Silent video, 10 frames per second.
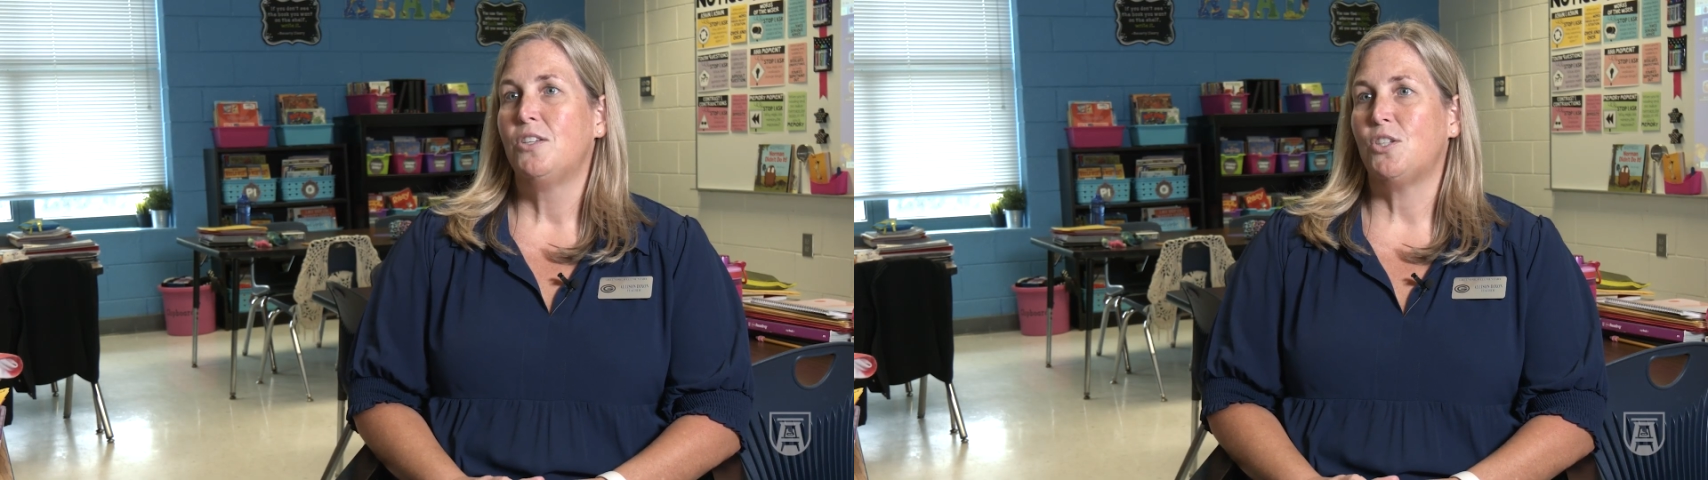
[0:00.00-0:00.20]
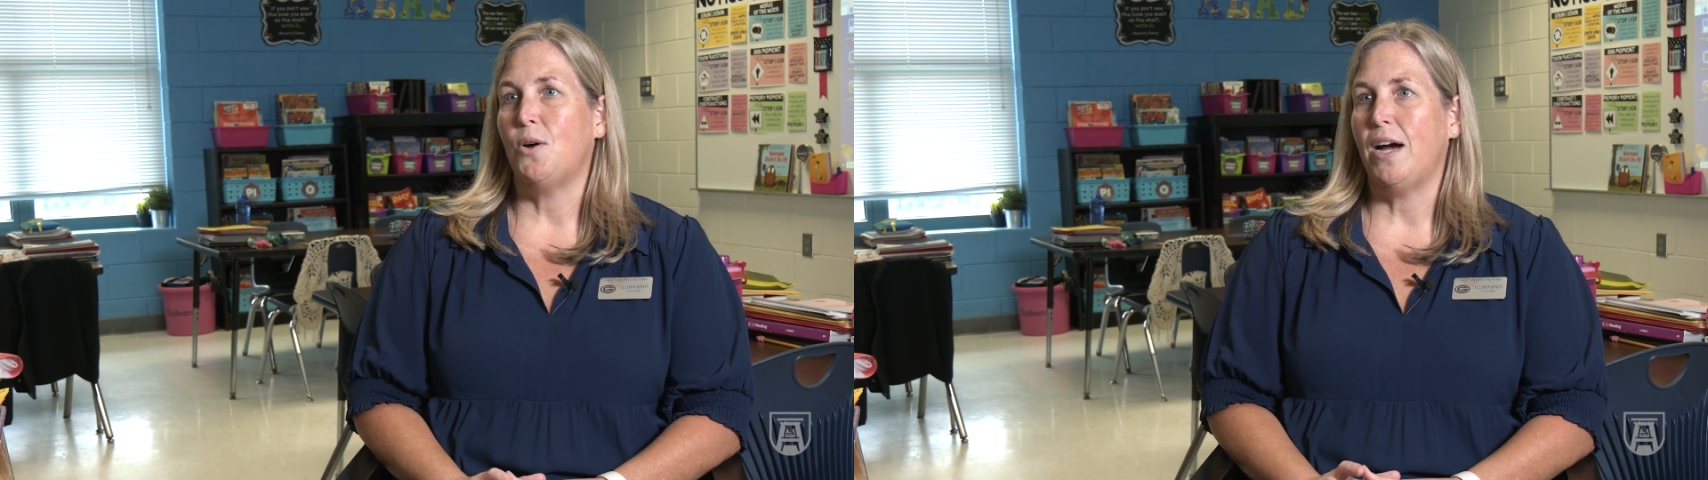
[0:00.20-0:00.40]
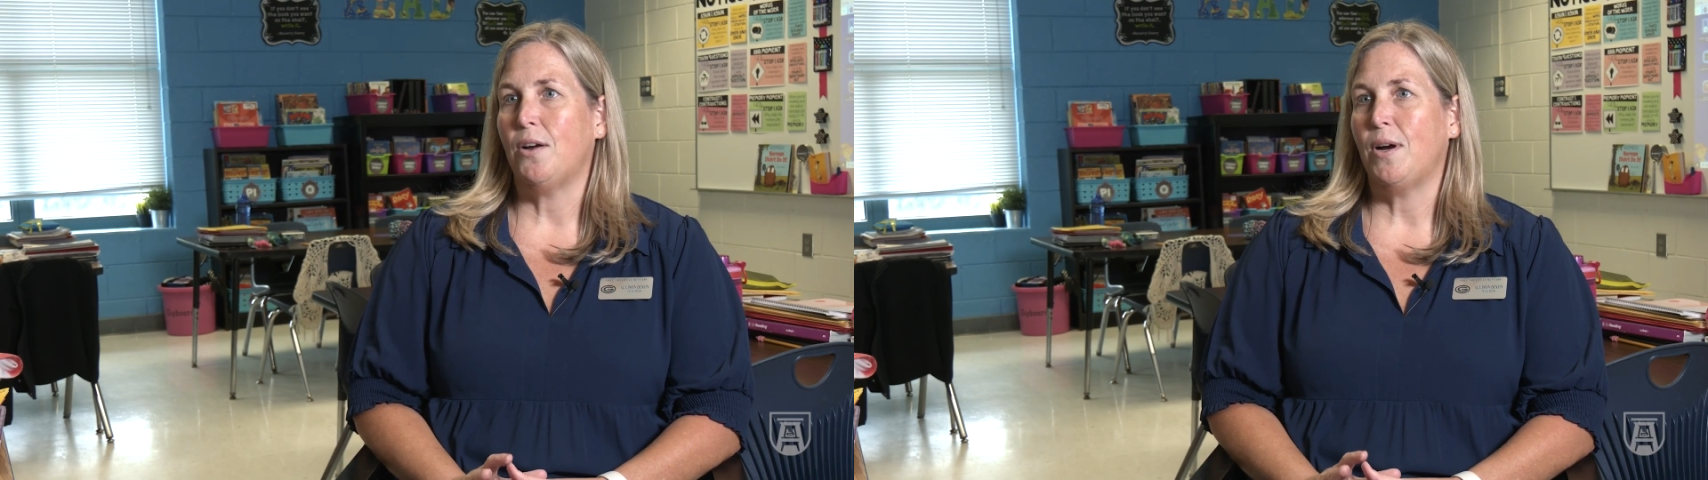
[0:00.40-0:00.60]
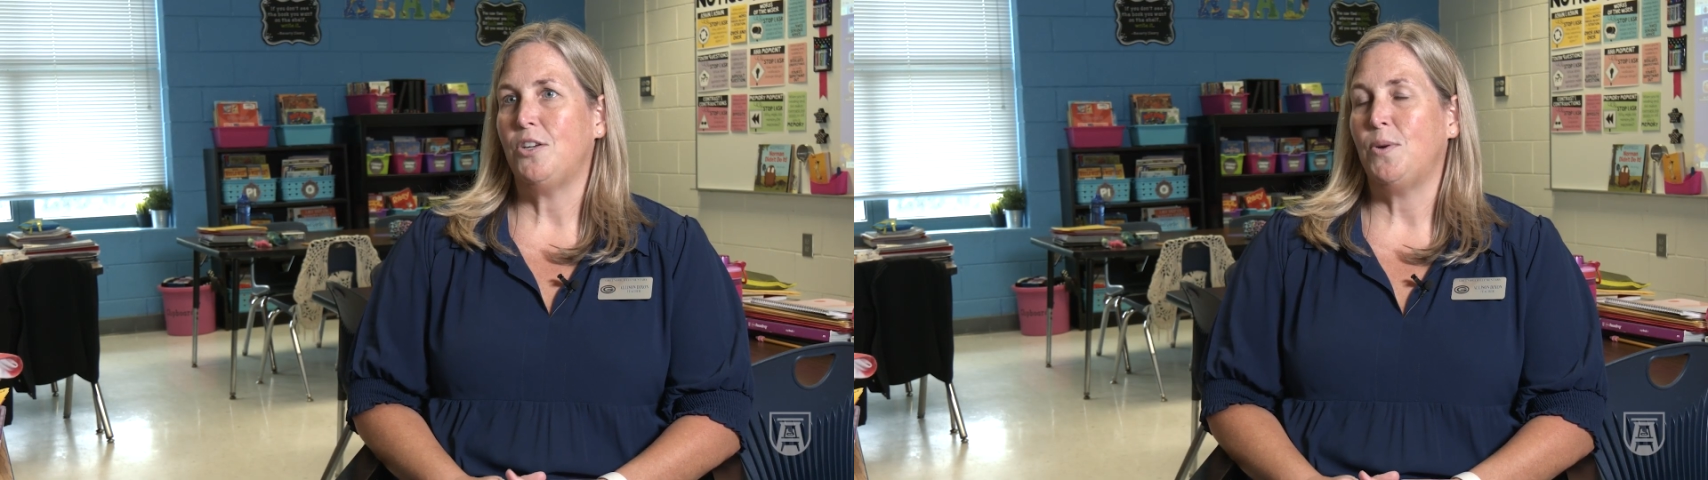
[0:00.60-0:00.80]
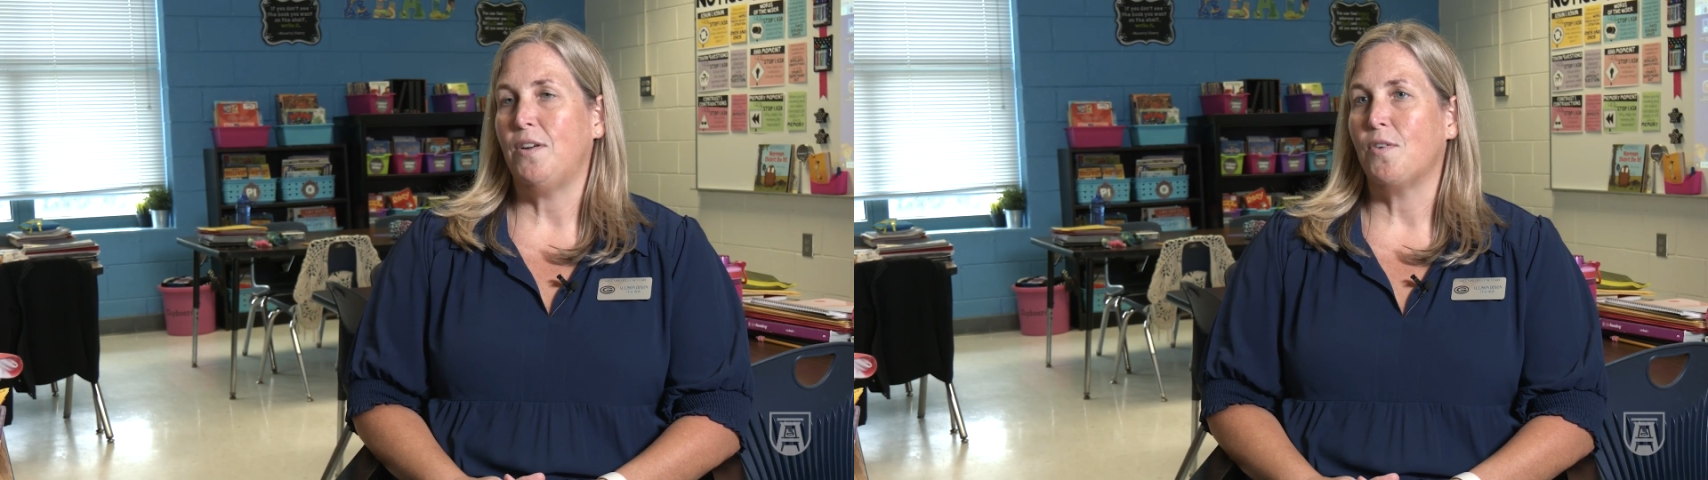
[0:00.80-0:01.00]
So I
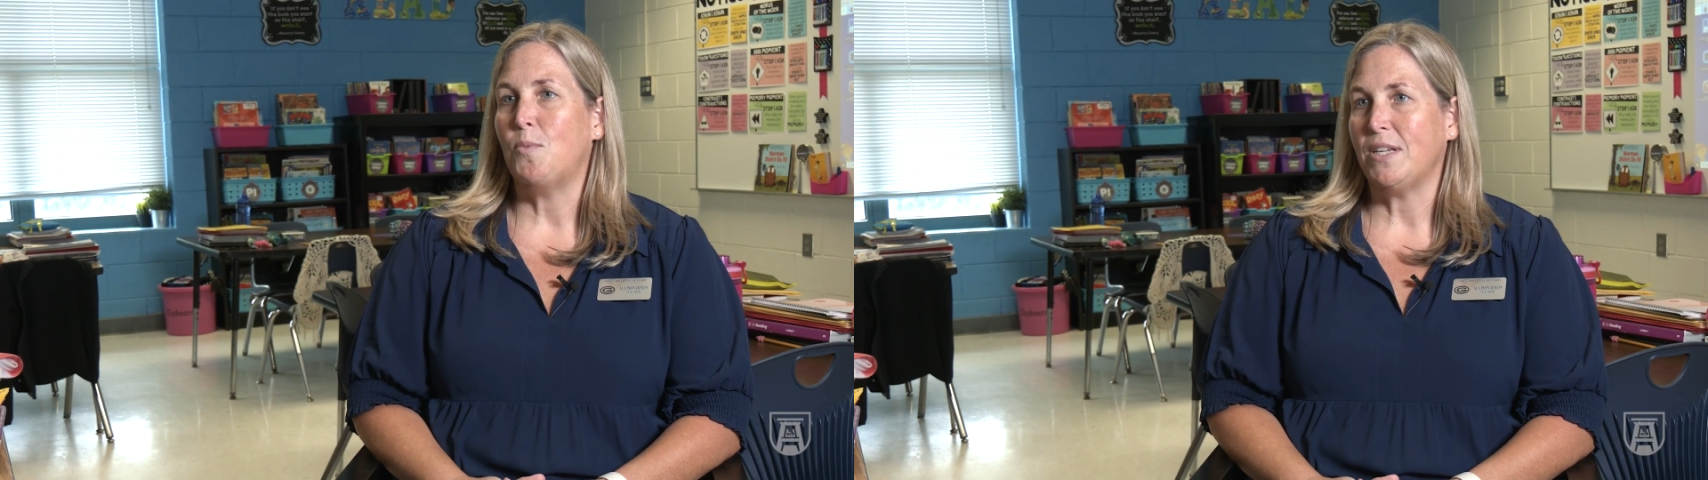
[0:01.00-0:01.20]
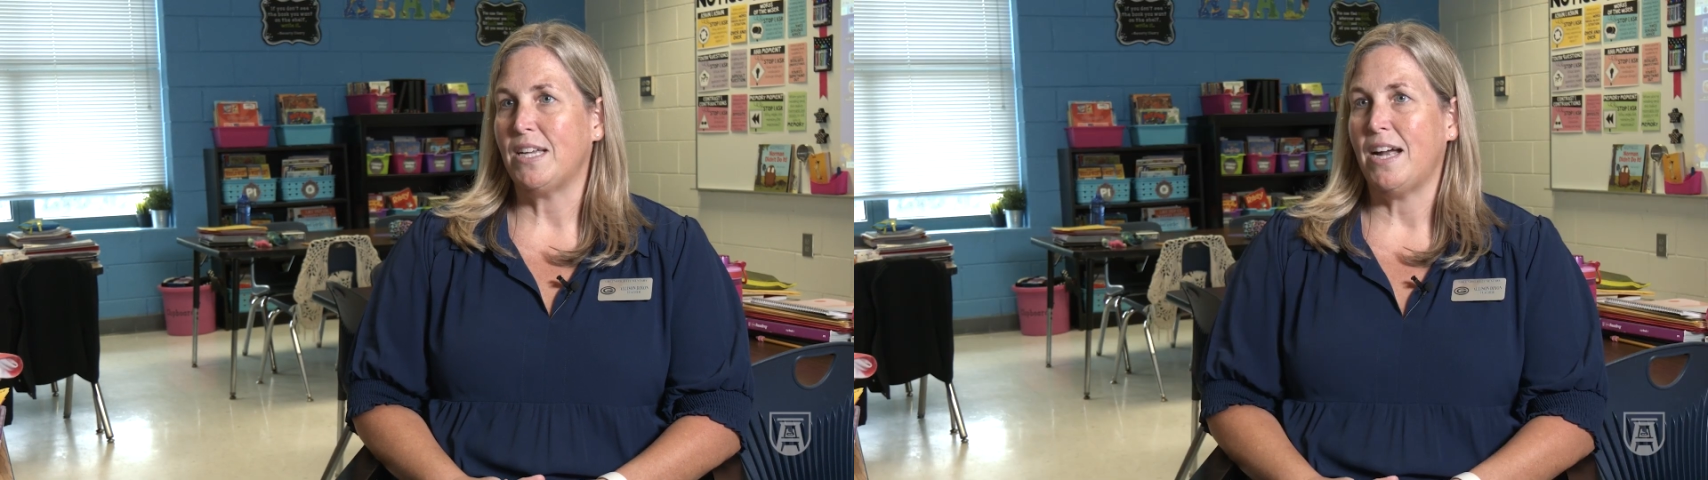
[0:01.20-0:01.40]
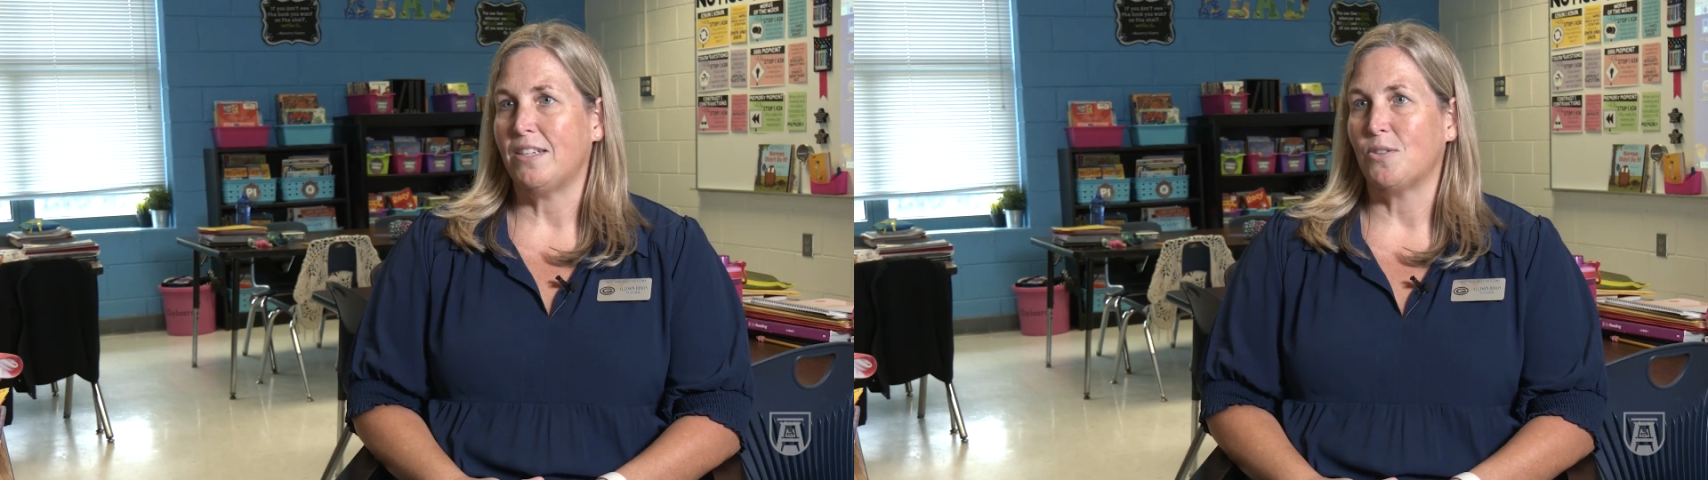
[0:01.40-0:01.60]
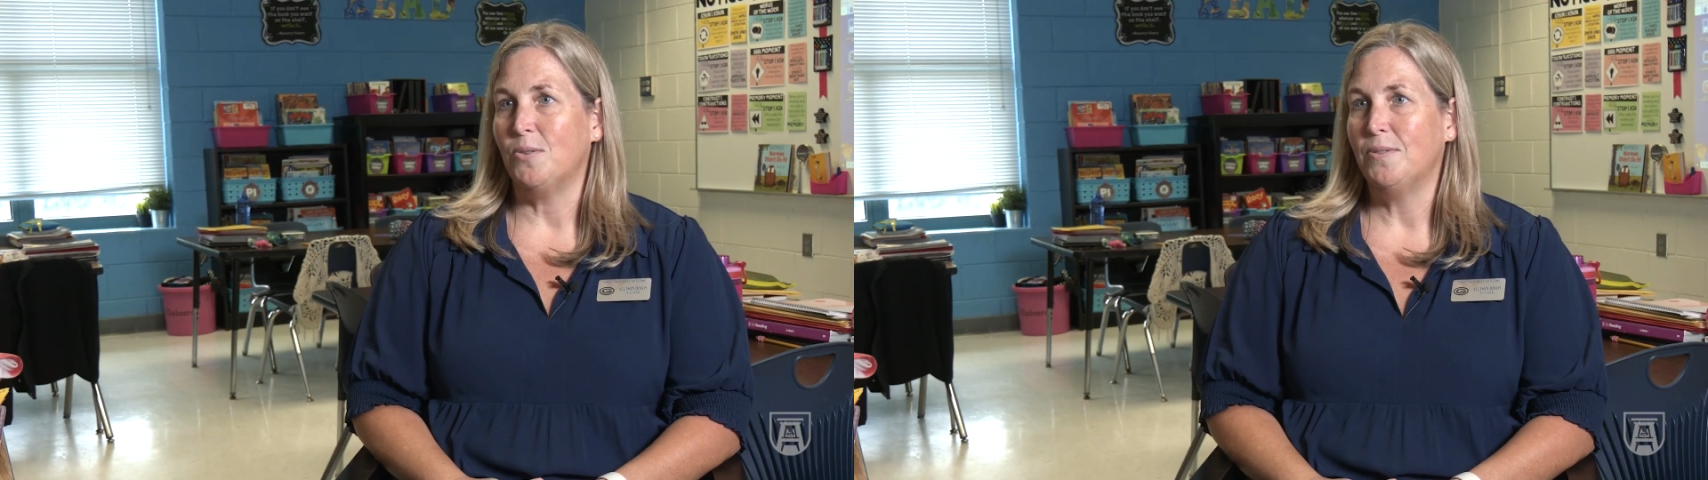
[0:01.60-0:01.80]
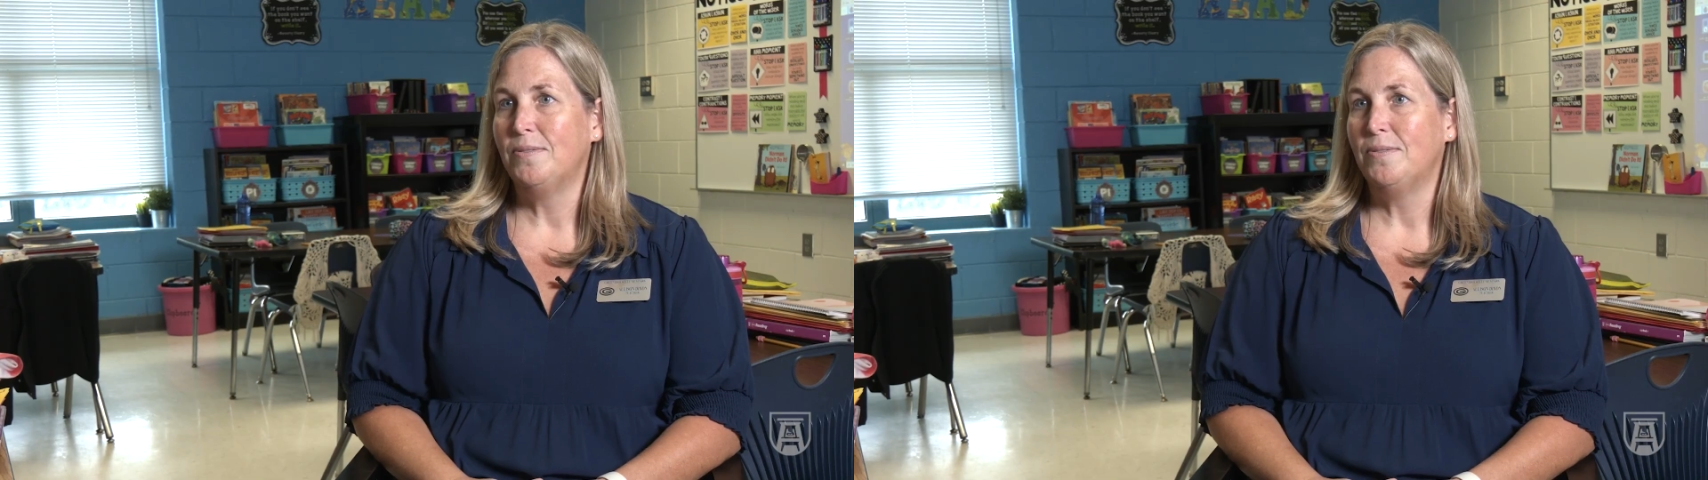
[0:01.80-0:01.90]
graduated from Westside High School.